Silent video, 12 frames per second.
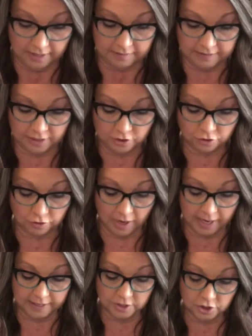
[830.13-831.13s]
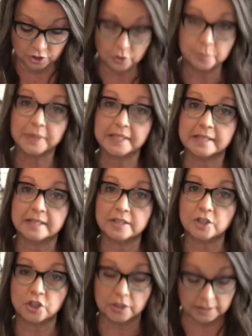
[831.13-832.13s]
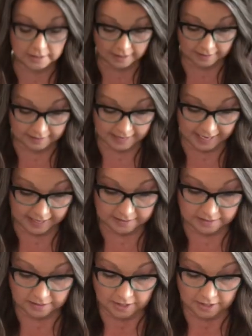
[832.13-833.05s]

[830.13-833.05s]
than trying to position that